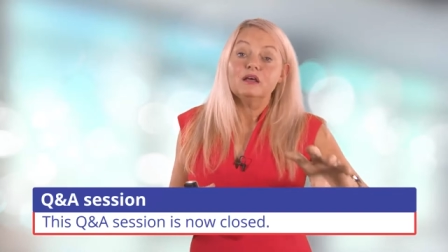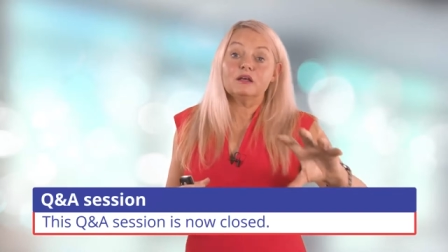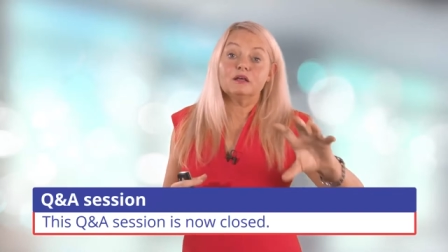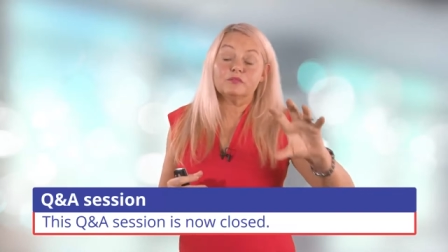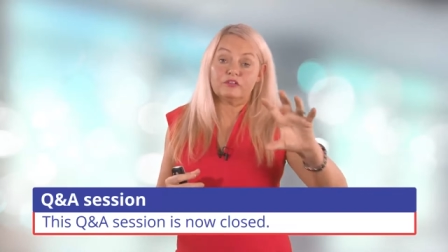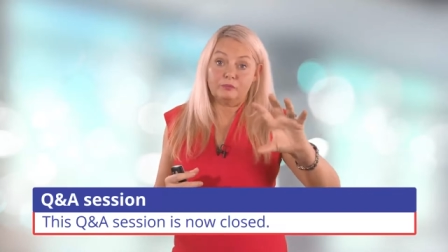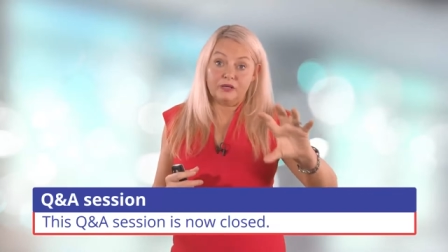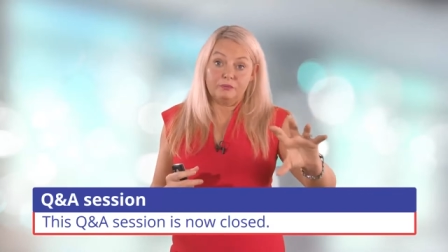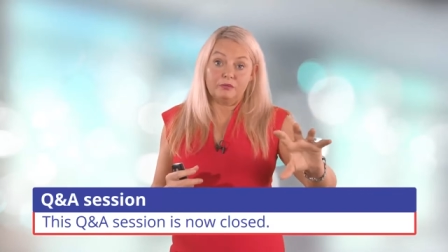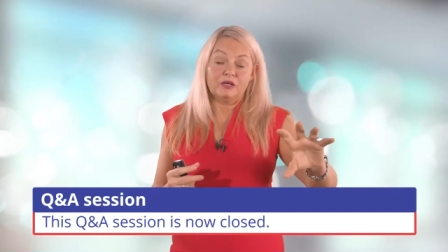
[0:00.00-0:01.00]
um, so a
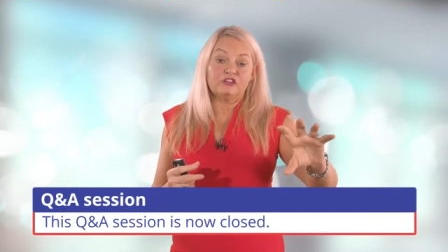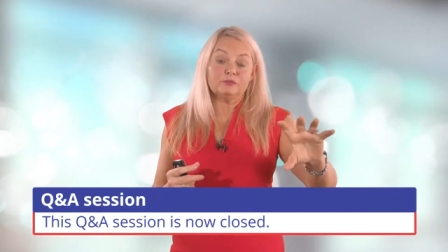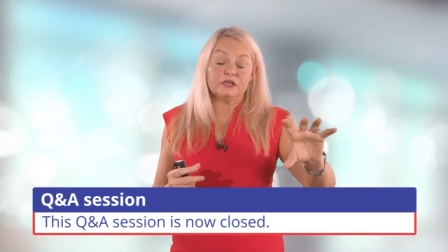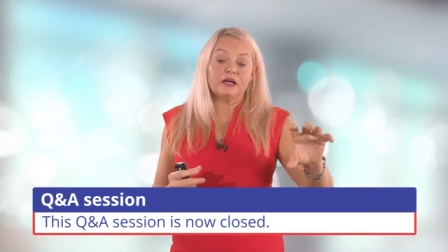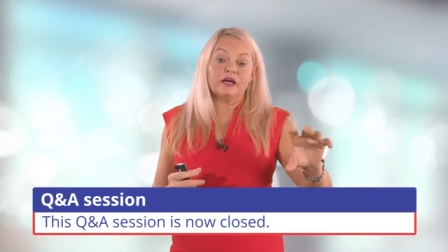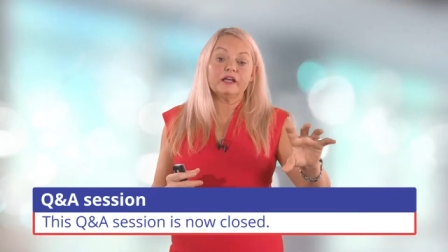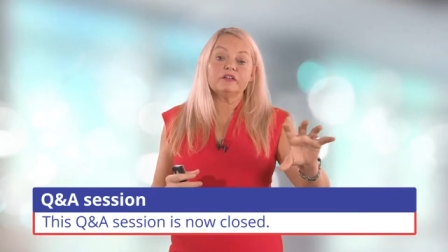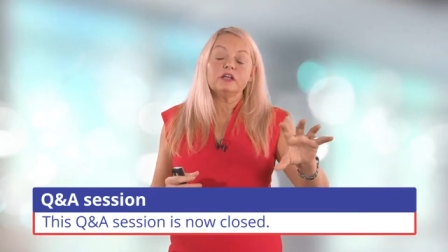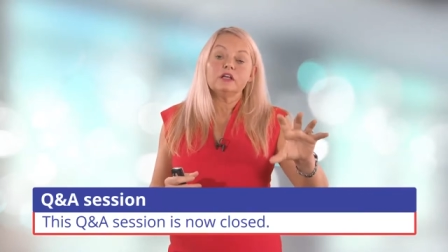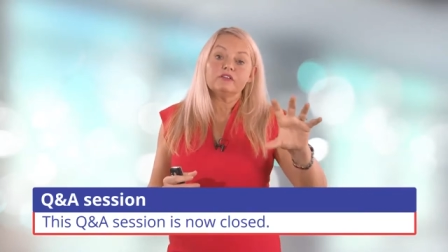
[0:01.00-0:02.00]
paper measurement guide,
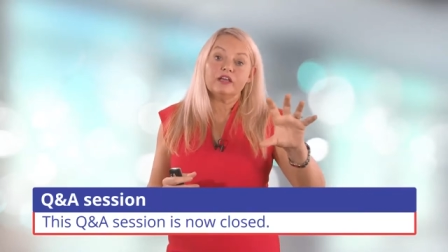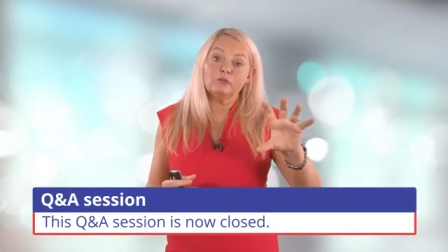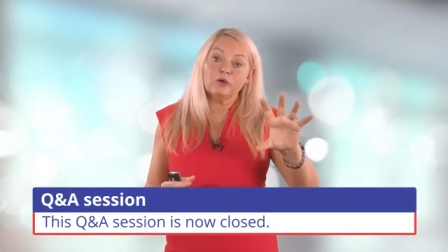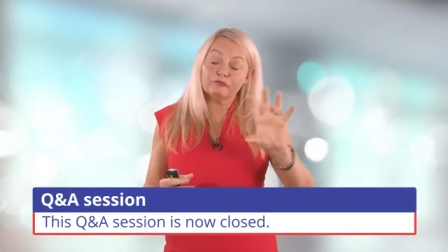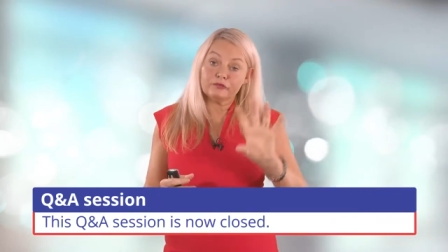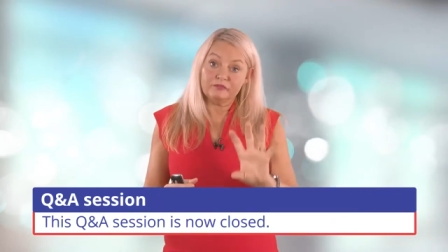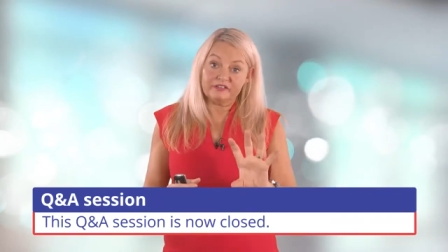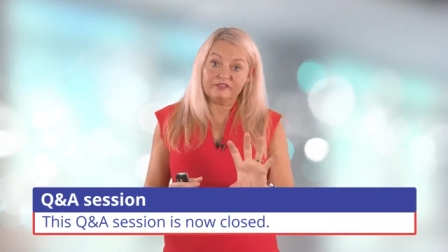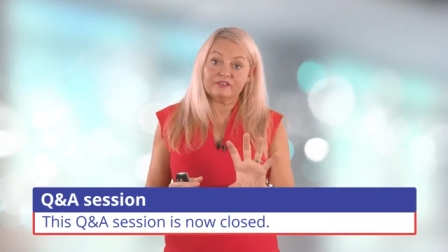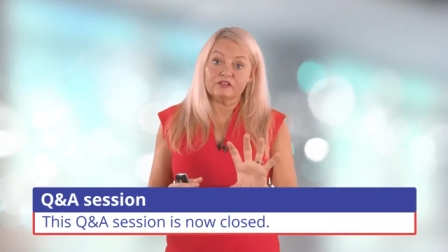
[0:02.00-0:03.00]
take one from
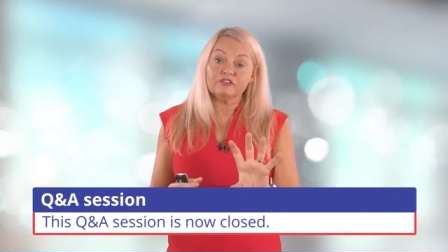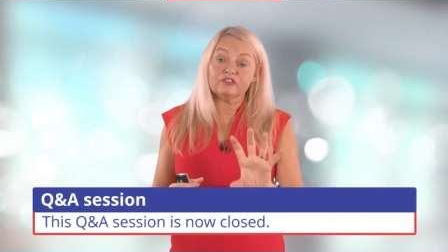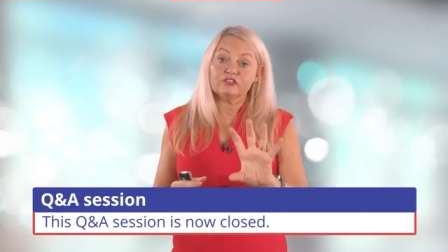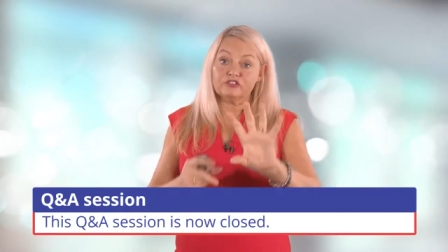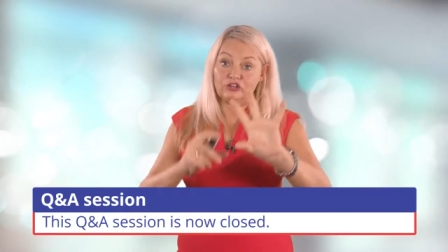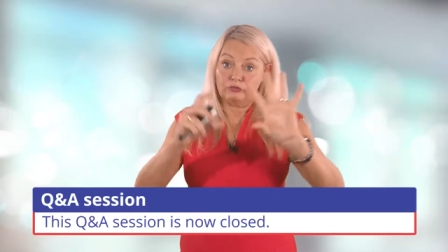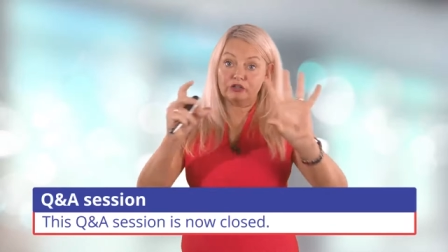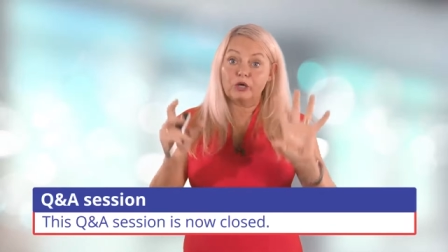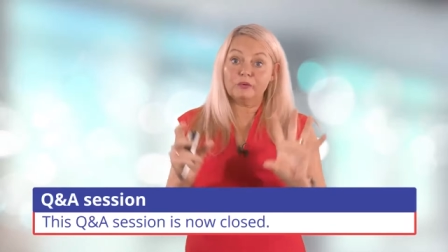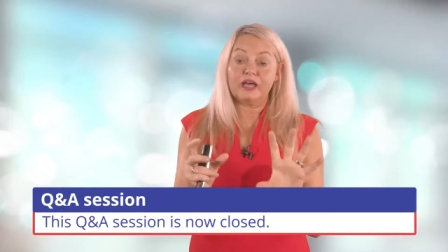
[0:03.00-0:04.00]
distance to show the
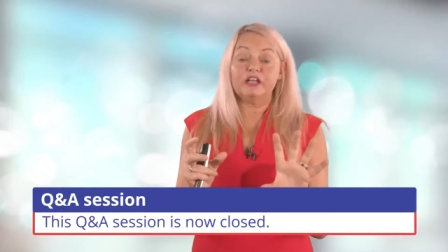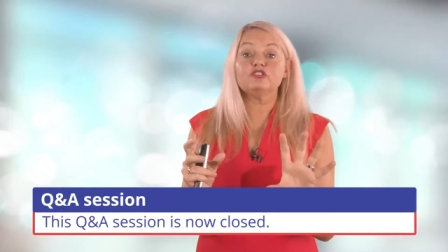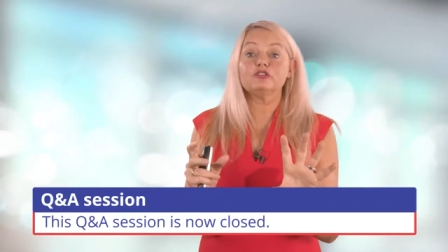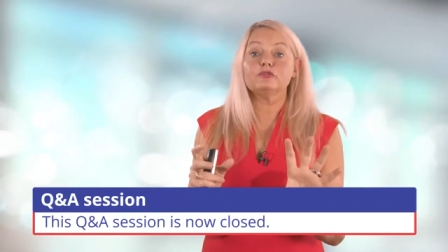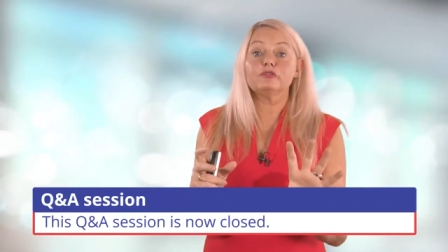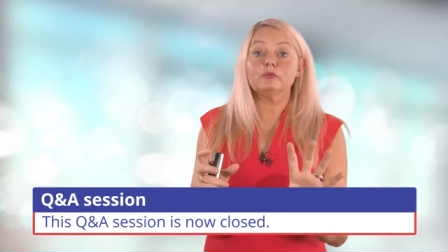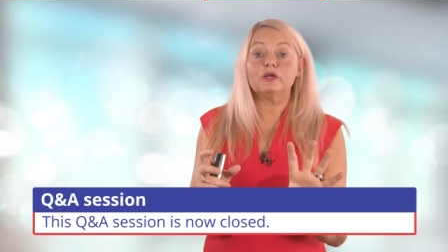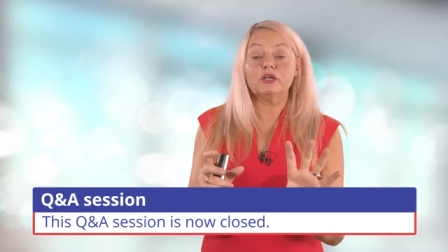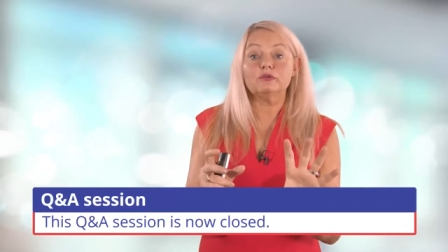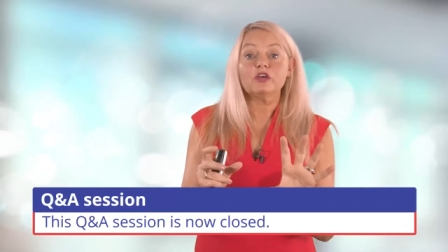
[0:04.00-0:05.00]
location of the
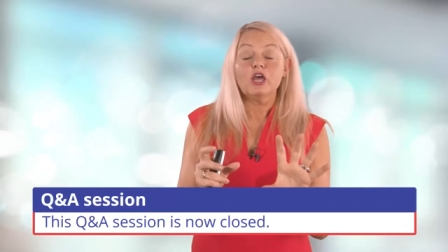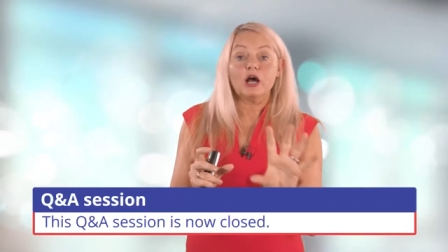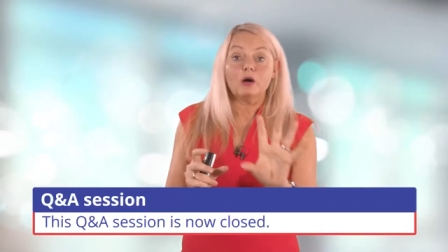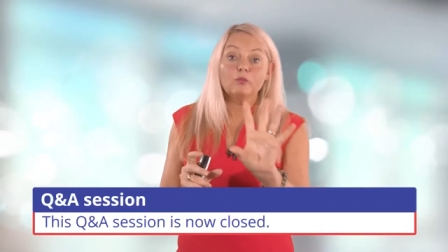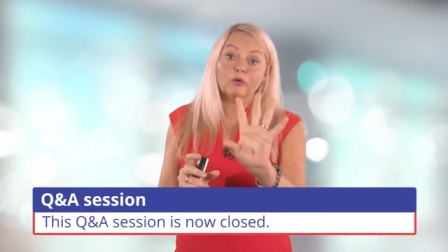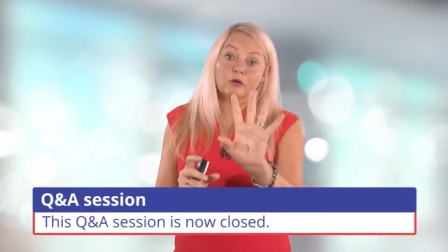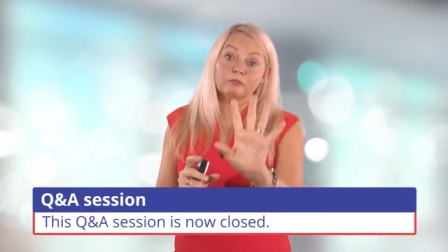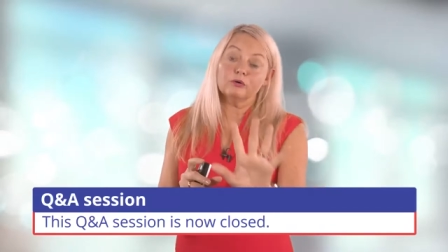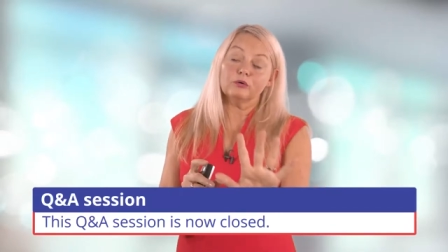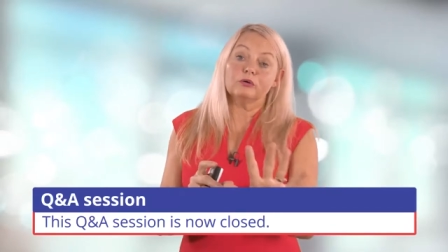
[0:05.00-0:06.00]
wound and one
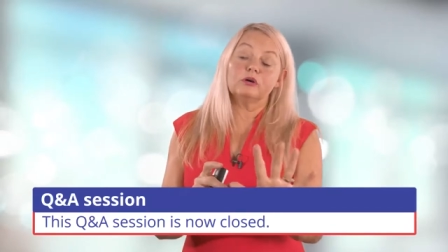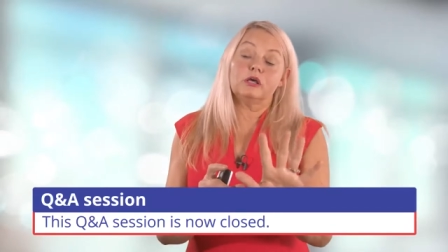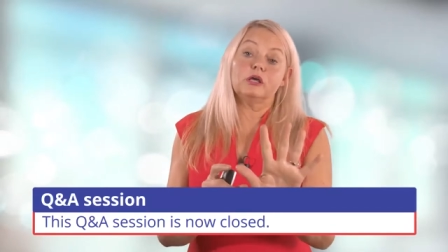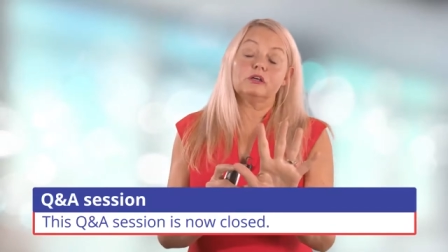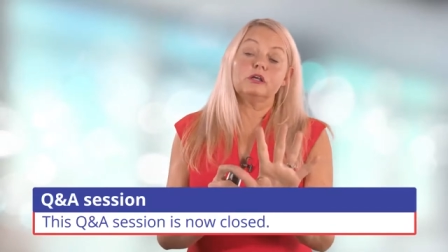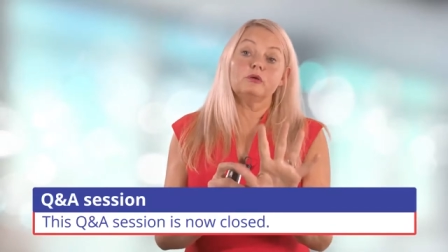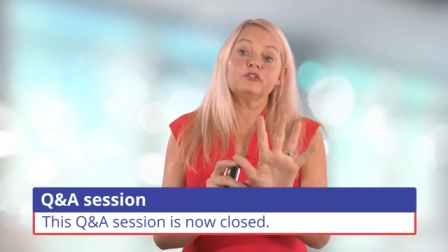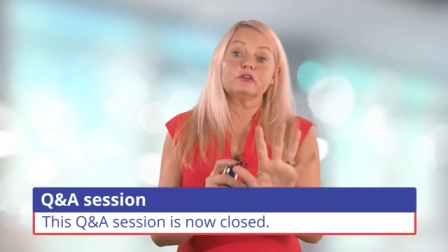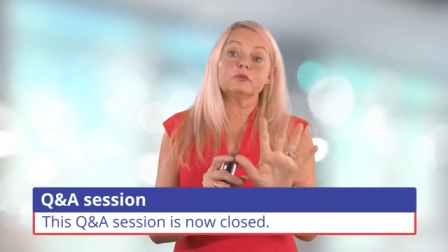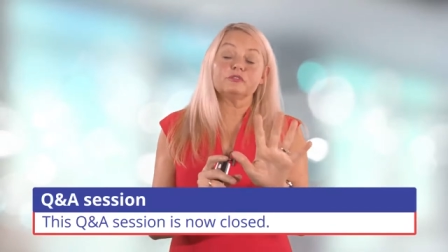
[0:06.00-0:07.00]
more uh,
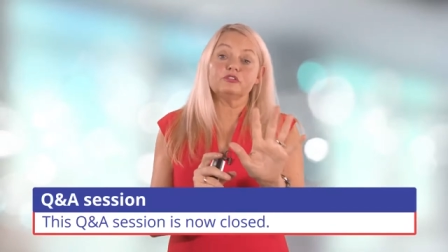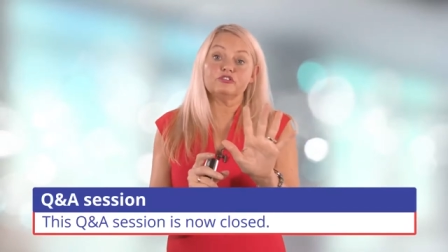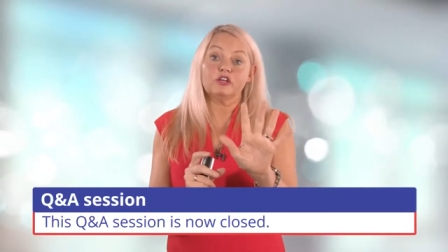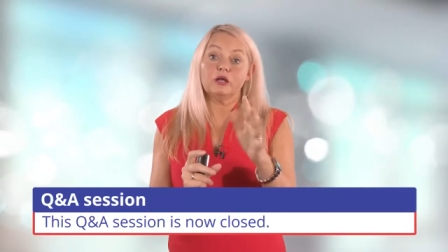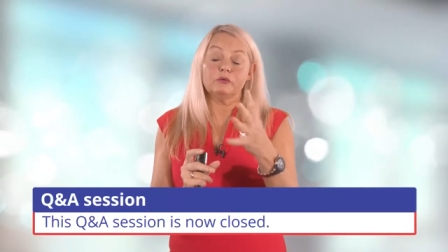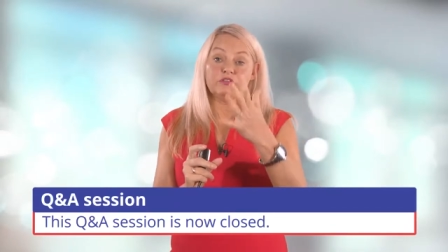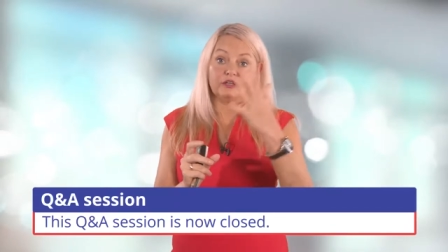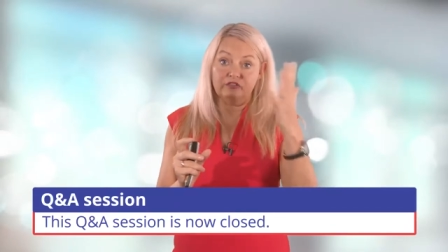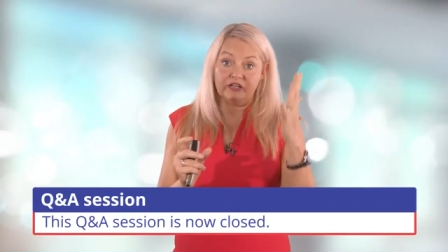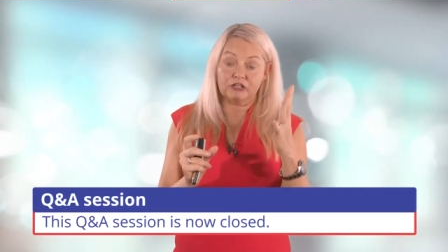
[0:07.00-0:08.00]
close up to show
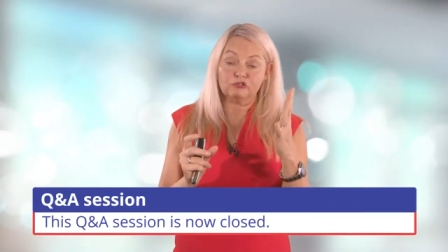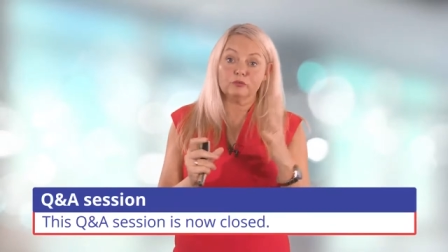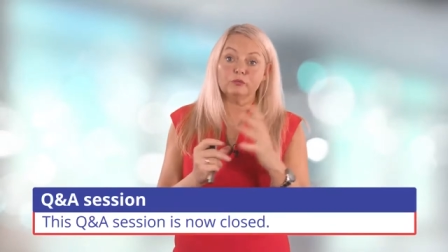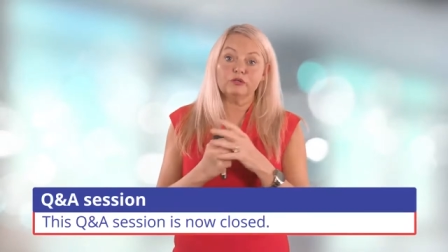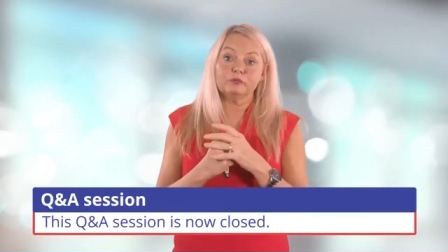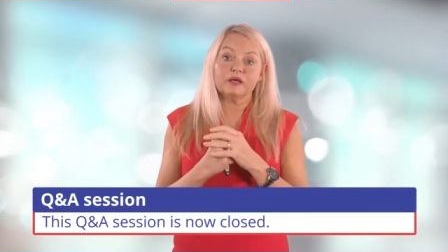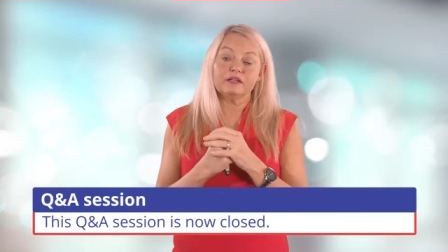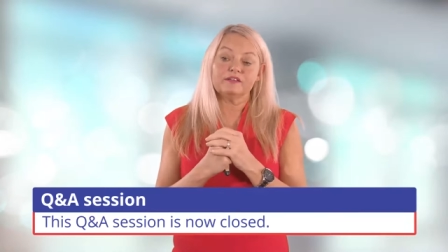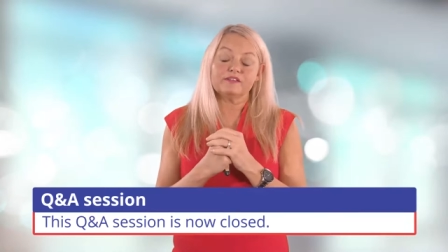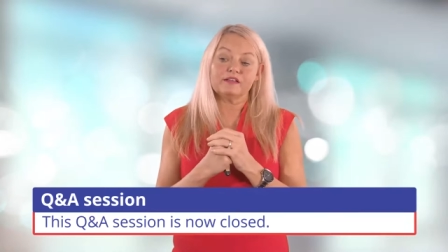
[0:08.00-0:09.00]
the, the actual wound
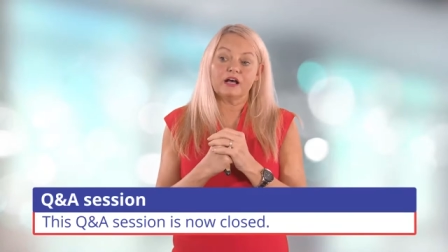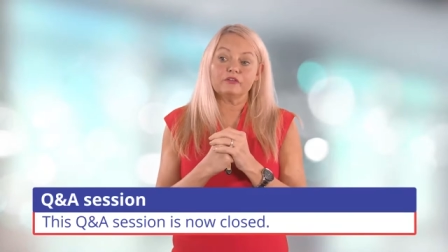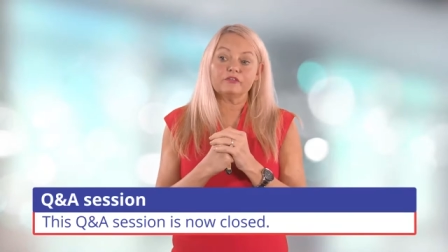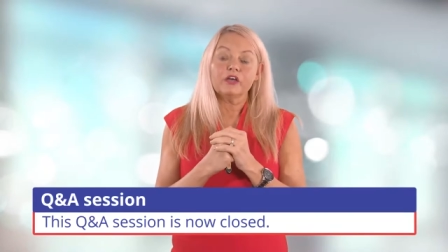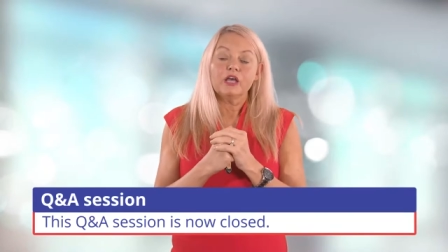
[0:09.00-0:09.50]
bed itself.